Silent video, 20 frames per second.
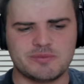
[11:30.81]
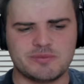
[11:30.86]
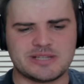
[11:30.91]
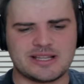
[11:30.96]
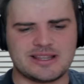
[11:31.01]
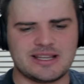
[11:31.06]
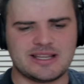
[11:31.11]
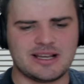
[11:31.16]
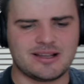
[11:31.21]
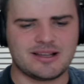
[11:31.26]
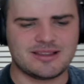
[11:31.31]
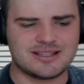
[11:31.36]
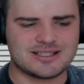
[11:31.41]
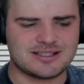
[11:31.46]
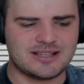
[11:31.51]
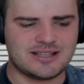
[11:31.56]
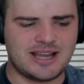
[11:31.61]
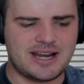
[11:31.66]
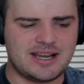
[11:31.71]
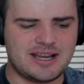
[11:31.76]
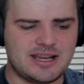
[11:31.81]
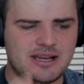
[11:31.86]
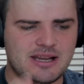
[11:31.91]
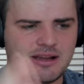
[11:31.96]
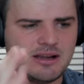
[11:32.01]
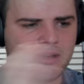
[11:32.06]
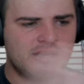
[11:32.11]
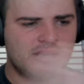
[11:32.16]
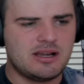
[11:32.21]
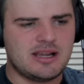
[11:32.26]
I think this lady
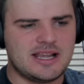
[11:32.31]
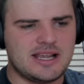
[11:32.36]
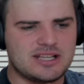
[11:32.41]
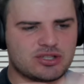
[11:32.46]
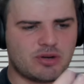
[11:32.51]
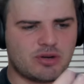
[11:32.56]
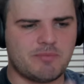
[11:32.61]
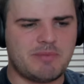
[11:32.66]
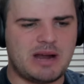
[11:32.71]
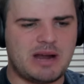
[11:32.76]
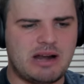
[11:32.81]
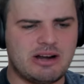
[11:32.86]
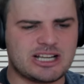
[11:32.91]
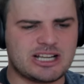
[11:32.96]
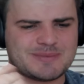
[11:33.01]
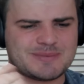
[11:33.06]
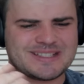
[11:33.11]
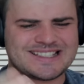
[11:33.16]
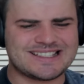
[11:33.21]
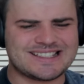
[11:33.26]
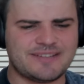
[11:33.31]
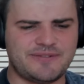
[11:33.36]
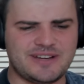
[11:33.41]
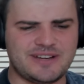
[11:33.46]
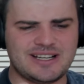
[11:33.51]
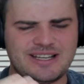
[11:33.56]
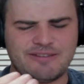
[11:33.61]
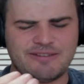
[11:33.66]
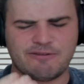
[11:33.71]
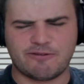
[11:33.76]
is comparing
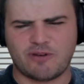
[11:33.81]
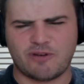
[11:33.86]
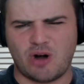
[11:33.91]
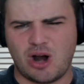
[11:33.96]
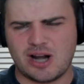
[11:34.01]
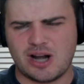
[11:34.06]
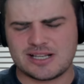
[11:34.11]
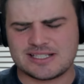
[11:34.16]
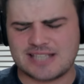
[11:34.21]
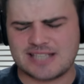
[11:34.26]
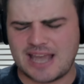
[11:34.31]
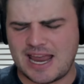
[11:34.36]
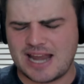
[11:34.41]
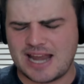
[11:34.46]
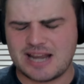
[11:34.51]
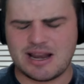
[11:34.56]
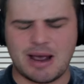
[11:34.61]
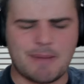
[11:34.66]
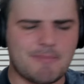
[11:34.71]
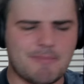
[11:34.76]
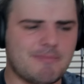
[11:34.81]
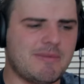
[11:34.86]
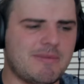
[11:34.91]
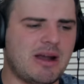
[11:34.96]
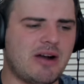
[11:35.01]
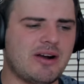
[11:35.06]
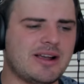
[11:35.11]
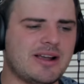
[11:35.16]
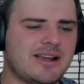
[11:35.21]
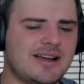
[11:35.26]
specifically France and
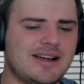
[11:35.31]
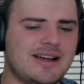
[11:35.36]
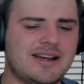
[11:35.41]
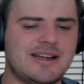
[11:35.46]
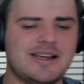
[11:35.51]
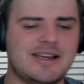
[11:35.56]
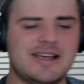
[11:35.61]
America.